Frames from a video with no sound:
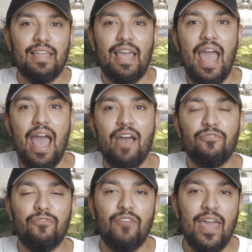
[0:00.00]
they
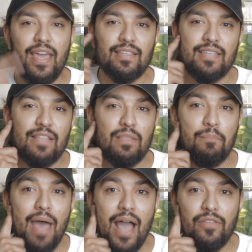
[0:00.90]
have fangs at the
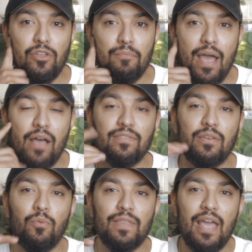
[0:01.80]
back of their mouths,
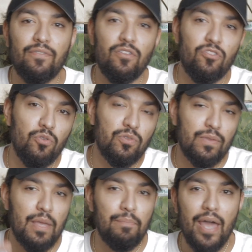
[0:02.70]
and what they have to do is
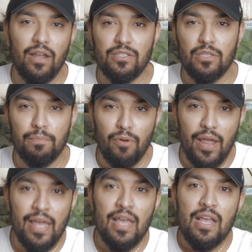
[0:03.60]
when they bite onto their
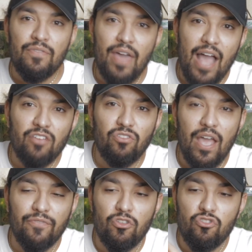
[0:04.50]
prey, they actually
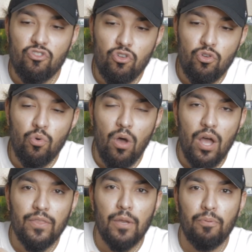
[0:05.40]
have to chew
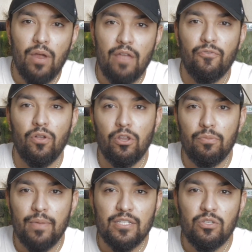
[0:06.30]
on their prey for a
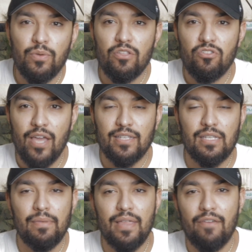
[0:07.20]
little bit to inject
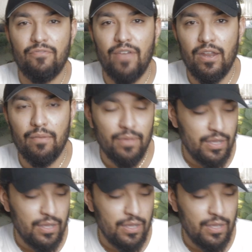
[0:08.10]
some of that venom.